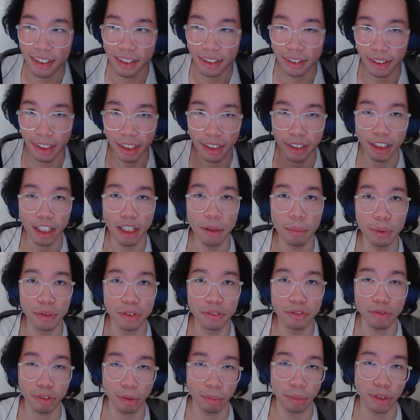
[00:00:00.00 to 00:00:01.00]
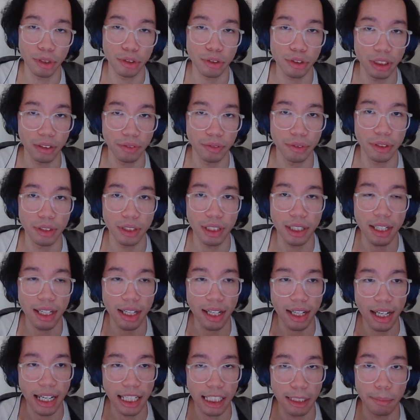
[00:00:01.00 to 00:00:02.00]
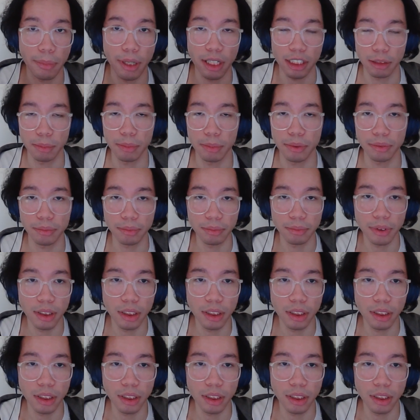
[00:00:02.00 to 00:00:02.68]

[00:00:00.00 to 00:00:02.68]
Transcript: decoupled from the server as possible.